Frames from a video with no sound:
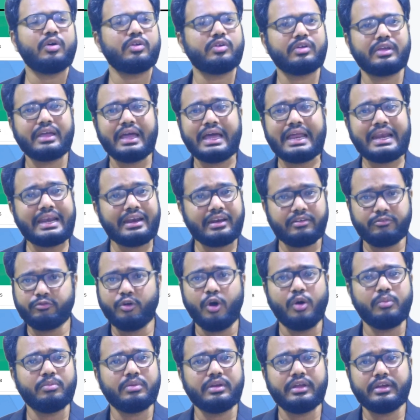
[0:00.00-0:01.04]
you can
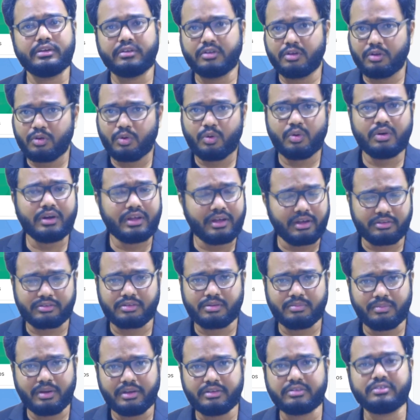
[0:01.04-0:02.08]
formulate your own
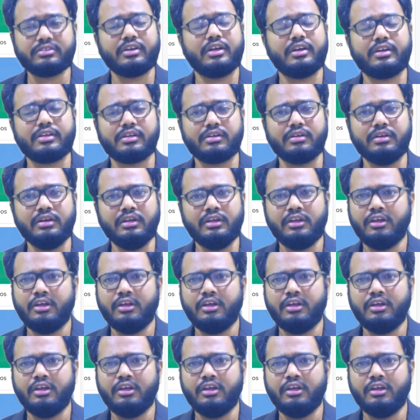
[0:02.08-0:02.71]
customized schedule,